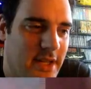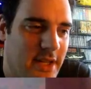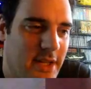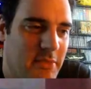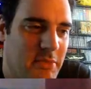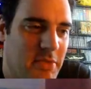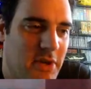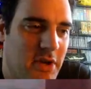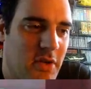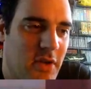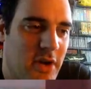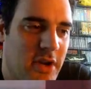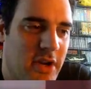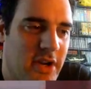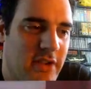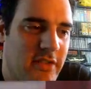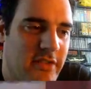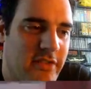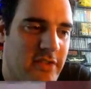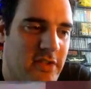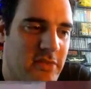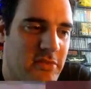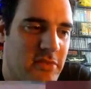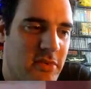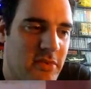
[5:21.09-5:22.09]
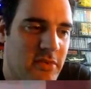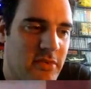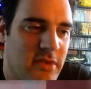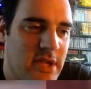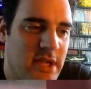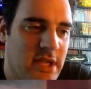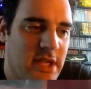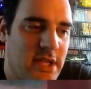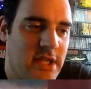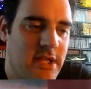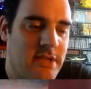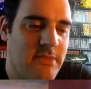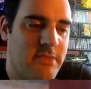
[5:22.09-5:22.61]
But quite comfortable.
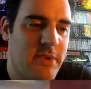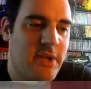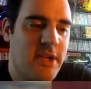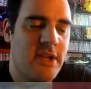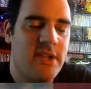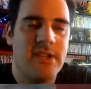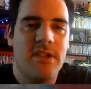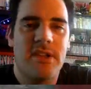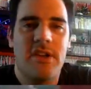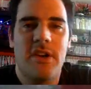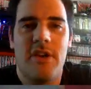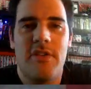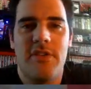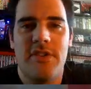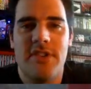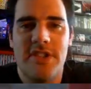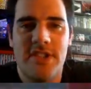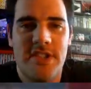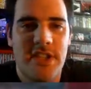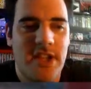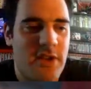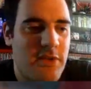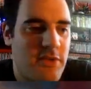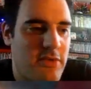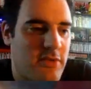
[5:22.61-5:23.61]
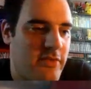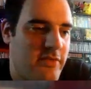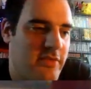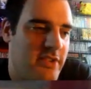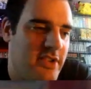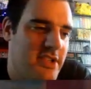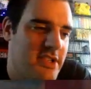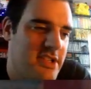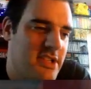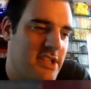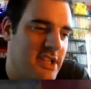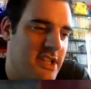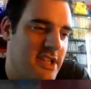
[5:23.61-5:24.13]
Because the car is slow,
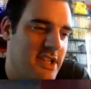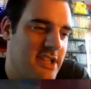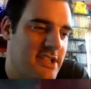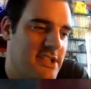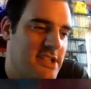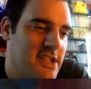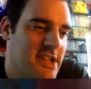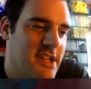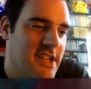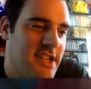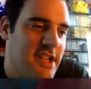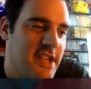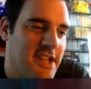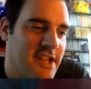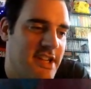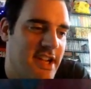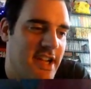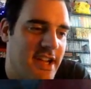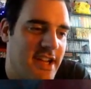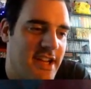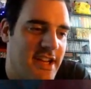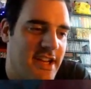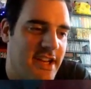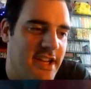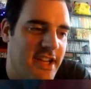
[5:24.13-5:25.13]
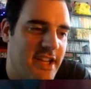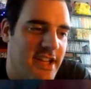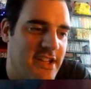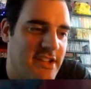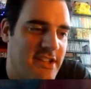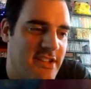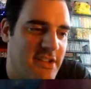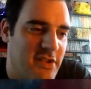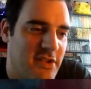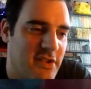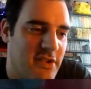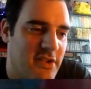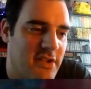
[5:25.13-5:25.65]
obviously, its handling
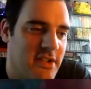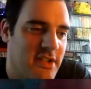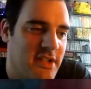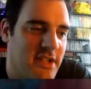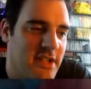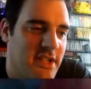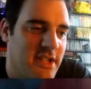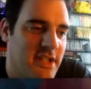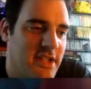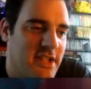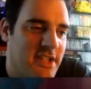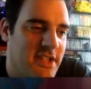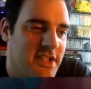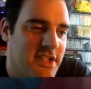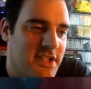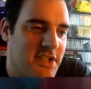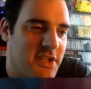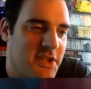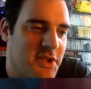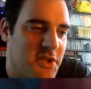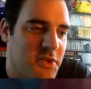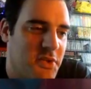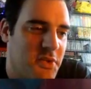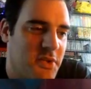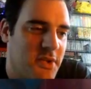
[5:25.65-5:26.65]
is not so.